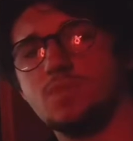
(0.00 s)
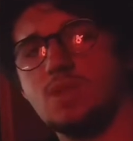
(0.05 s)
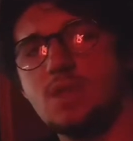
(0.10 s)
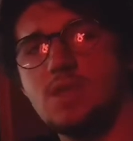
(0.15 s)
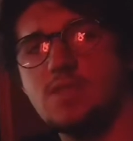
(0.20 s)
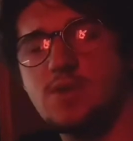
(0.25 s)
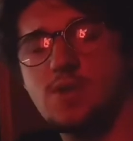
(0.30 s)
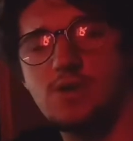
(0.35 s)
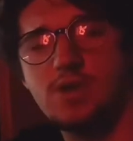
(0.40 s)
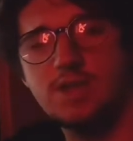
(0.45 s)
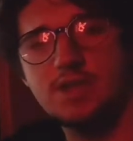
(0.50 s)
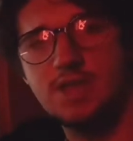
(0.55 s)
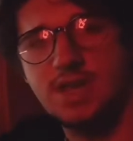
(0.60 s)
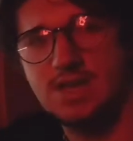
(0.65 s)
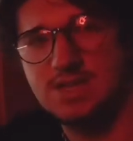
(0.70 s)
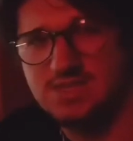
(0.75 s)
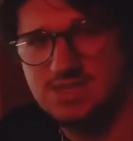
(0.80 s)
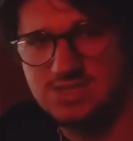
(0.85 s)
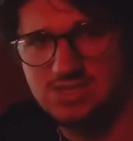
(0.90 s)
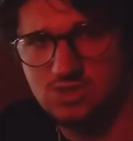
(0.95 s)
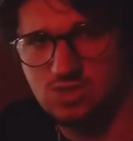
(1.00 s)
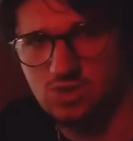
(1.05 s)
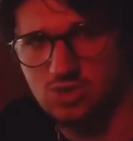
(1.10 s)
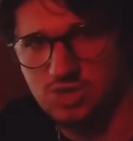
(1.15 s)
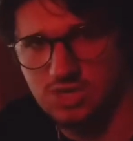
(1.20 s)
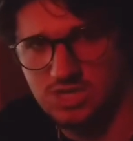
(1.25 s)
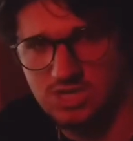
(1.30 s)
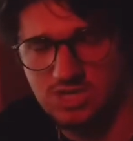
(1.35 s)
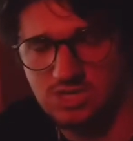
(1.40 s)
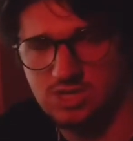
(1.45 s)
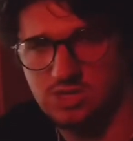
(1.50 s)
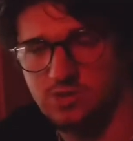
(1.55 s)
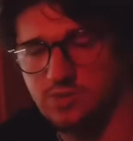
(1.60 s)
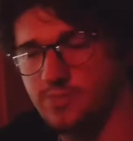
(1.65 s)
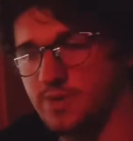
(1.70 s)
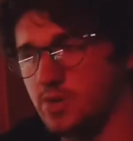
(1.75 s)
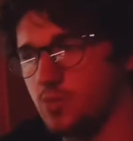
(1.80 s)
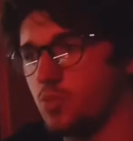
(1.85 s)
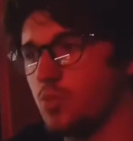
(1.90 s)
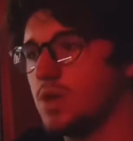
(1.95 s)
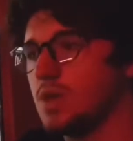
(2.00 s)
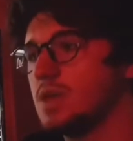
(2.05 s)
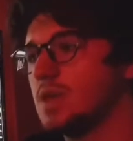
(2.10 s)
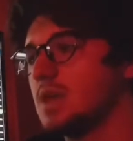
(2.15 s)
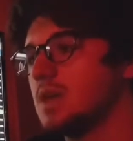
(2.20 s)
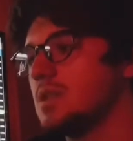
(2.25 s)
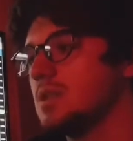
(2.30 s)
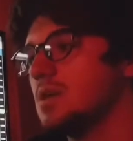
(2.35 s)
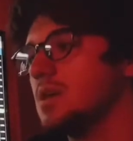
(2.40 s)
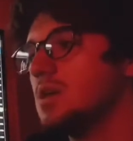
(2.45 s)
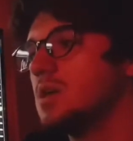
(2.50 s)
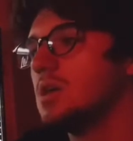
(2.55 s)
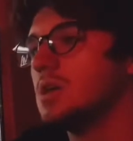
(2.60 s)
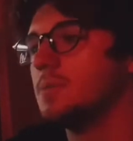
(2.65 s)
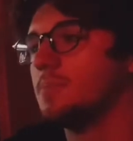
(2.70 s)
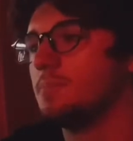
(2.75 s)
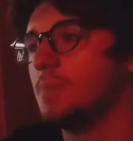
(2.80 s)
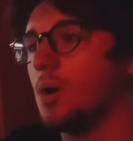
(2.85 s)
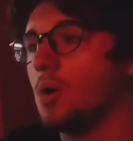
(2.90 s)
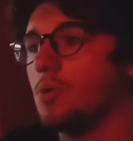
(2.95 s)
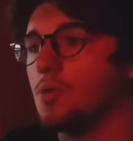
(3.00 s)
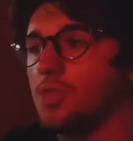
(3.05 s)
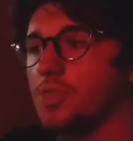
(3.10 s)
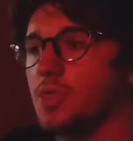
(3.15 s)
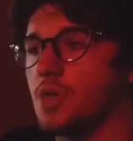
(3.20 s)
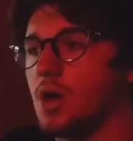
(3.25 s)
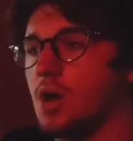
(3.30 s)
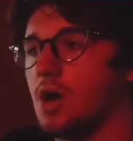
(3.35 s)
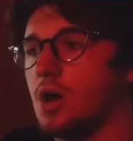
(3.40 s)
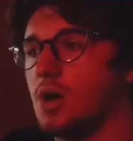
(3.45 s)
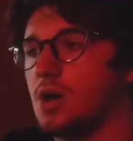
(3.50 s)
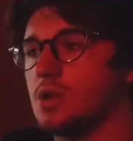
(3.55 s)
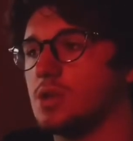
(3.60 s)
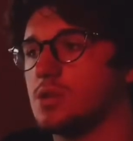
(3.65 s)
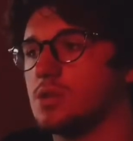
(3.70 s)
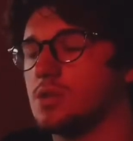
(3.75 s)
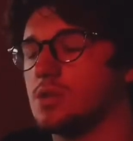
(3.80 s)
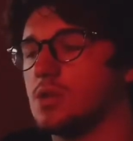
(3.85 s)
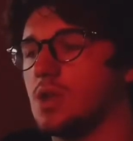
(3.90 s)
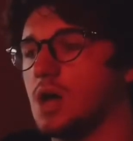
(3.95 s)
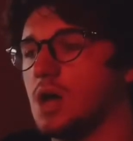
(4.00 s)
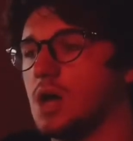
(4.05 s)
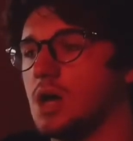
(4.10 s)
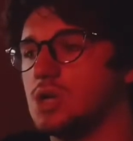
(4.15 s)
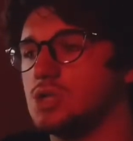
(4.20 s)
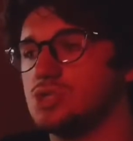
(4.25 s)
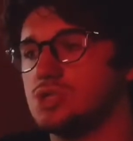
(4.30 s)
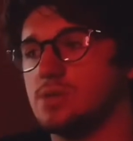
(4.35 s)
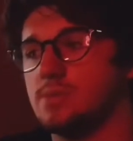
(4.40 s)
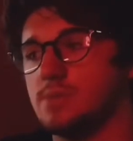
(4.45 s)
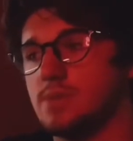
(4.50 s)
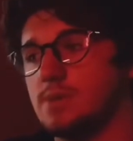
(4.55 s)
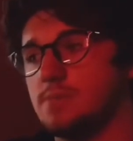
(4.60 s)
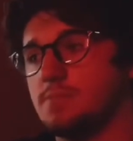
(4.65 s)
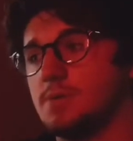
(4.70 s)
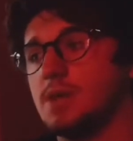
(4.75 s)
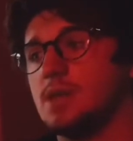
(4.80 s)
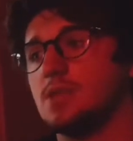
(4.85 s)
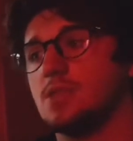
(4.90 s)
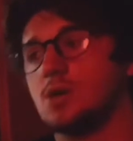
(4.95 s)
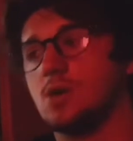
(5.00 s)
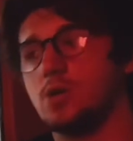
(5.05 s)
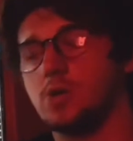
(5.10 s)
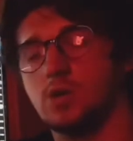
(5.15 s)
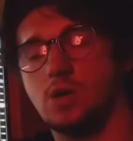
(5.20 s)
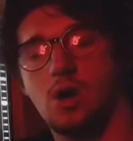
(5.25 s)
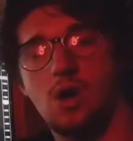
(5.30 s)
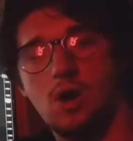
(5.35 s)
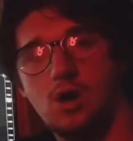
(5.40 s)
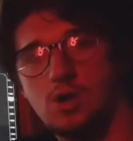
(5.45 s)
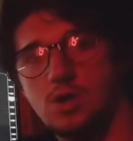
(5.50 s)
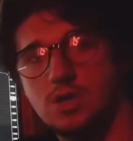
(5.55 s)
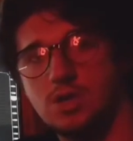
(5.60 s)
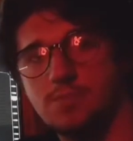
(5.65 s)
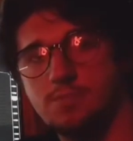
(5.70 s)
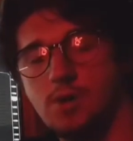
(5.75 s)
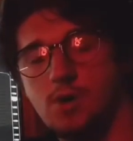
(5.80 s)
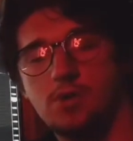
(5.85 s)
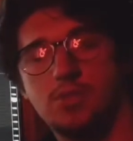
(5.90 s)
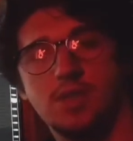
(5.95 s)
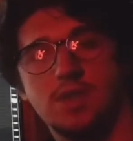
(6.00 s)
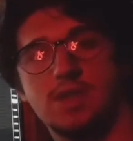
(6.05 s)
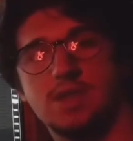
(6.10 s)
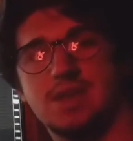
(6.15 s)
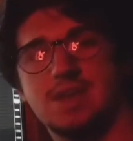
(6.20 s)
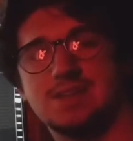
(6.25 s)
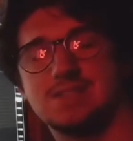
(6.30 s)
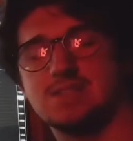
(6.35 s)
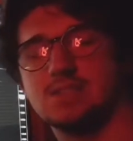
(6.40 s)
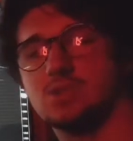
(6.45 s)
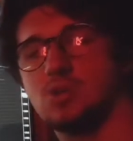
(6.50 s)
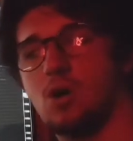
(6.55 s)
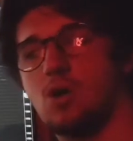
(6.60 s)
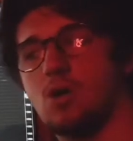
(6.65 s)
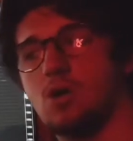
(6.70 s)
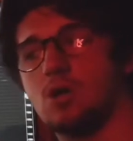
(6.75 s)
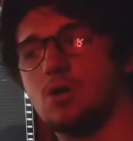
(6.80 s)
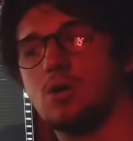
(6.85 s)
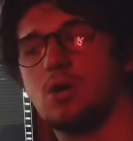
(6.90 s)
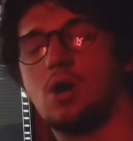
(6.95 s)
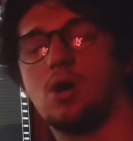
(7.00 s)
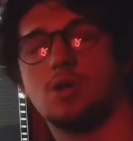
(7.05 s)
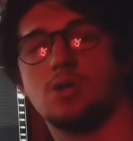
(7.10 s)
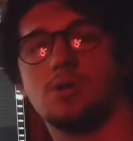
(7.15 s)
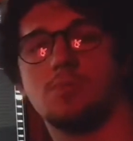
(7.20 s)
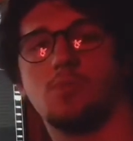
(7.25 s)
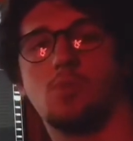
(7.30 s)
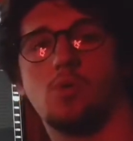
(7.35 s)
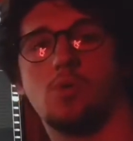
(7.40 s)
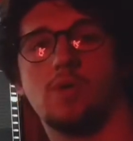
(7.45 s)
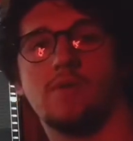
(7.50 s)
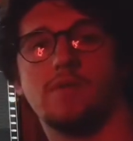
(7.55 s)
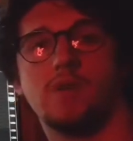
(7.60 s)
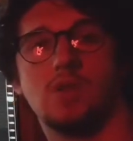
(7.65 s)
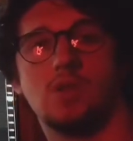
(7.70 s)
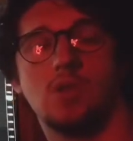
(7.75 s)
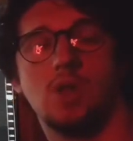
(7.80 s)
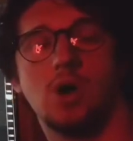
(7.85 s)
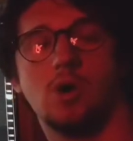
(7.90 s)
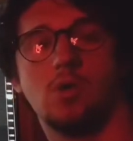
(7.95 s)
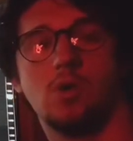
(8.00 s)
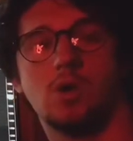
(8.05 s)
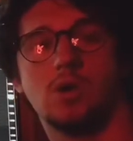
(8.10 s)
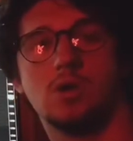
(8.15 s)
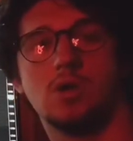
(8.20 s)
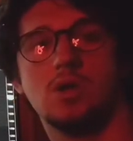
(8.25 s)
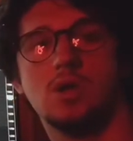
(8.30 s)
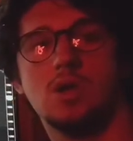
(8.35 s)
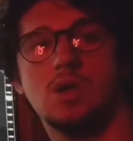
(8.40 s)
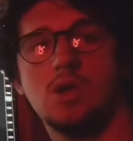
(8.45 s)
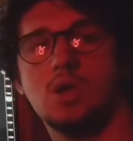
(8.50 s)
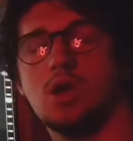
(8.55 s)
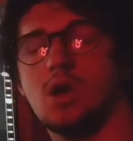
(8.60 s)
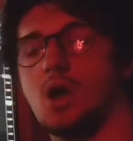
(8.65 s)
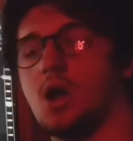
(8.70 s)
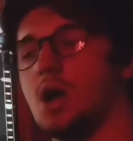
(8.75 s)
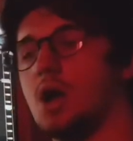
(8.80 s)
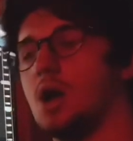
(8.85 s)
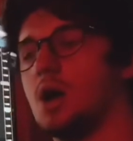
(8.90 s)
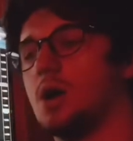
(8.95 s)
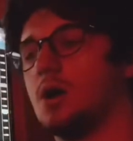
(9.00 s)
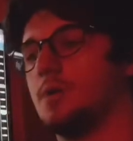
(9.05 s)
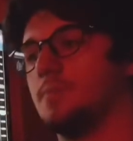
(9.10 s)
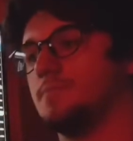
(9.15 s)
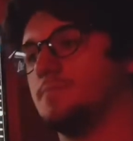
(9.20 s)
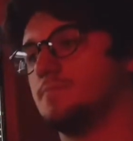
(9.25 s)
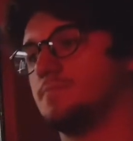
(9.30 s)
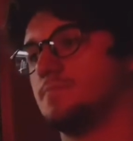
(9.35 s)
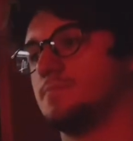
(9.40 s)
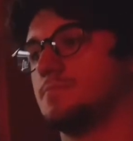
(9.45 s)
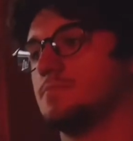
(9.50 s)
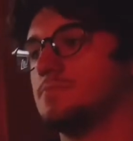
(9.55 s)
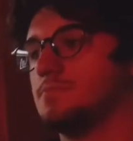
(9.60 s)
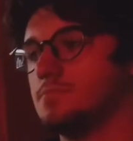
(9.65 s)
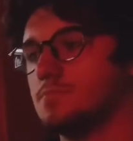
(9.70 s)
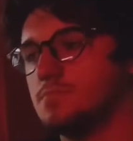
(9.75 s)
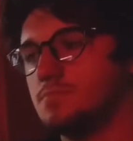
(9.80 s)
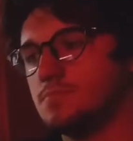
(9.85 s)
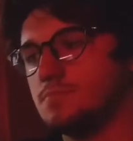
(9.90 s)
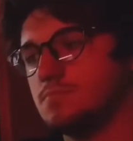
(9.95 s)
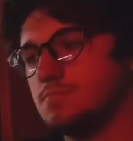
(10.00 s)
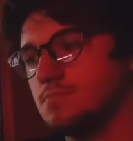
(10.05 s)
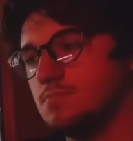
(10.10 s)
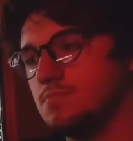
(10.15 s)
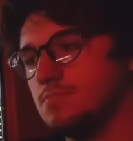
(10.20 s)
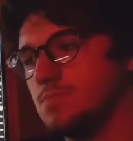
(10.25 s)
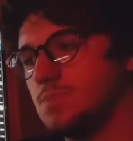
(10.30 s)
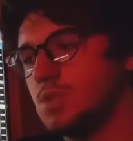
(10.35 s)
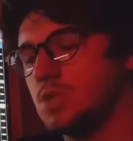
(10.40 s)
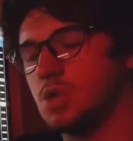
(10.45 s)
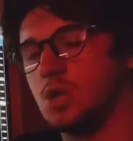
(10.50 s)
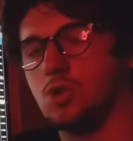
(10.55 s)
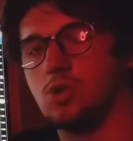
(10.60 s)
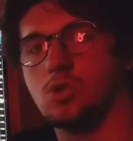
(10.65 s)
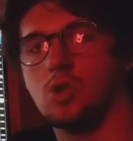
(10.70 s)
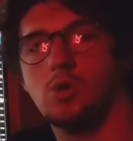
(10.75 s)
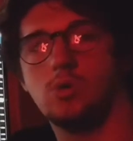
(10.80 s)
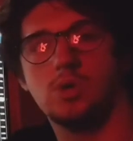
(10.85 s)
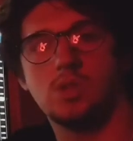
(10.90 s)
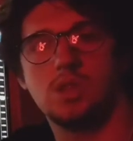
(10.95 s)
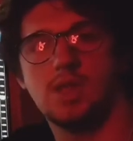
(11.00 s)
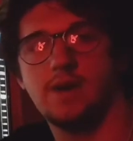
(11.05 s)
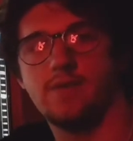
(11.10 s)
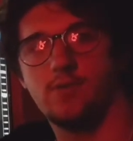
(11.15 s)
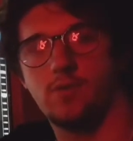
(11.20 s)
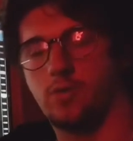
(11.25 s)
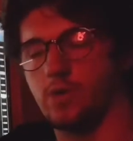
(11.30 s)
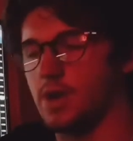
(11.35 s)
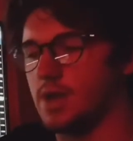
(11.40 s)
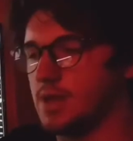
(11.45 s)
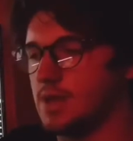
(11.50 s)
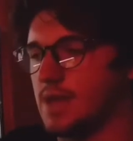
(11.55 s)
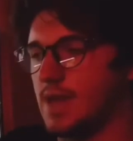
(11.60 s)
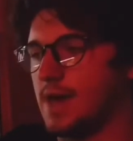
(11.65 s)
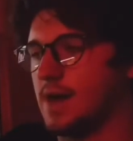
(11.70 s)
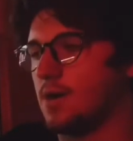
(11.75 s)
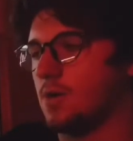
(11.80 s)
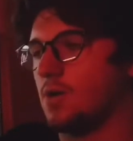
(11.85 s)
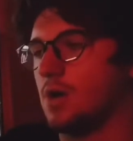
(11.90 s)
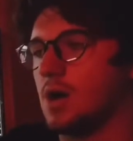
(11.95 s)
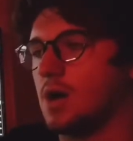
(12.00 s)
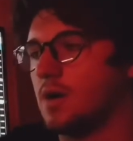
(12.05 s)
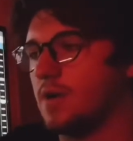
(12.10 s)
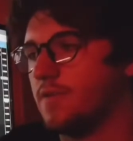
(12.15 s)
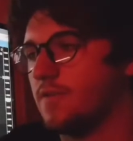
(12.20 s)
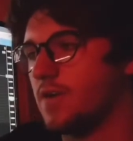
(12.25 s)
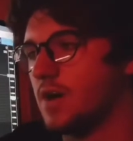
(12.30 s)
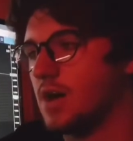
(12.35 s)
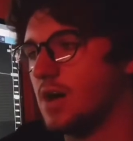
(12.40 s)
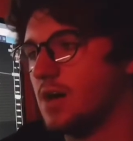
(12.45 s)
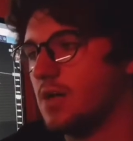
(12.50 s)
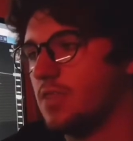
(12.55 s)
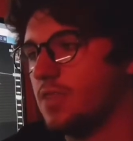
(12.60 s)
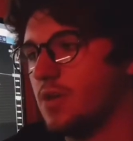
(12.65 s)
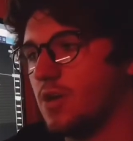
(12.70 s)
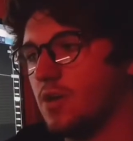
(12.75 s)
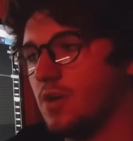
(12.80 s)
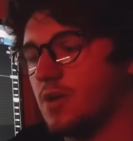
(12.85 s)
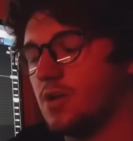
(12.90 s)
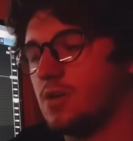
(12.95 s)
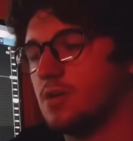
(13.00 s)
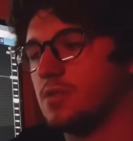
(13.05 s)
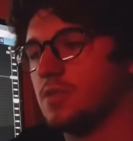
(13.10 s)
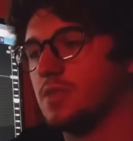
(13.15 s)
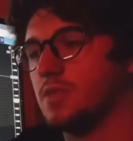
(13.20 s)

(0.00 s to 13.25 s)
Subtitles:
their index is looking a little bit weakened. Both on GBP though and Audi, both indexes are on a more of a lower, lower level right now of their